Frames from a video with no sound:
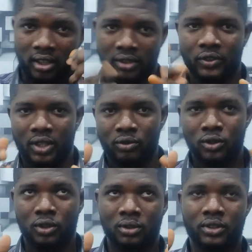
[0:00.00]
If you haven't
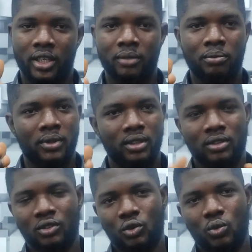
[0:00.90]
subscribed,
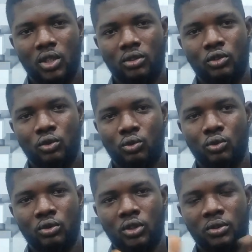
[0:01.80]
please do well to
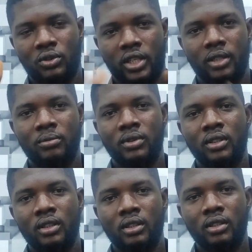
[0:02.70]
subscribe,
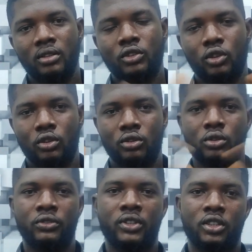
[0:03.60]
turn on
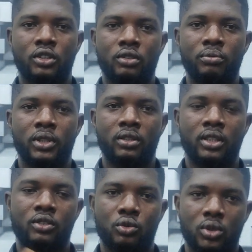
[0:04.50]
notification bell,
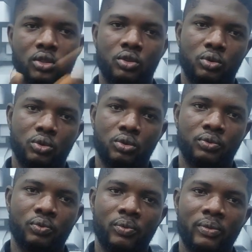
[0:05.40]
and do well
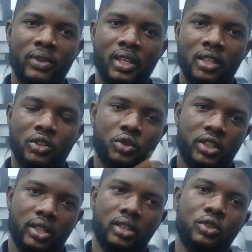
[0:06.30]
to
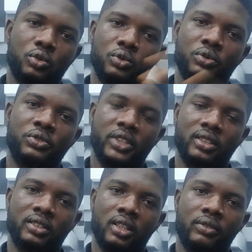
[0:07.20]
share to
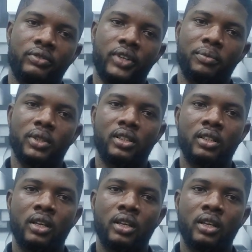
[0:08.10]
friends and family.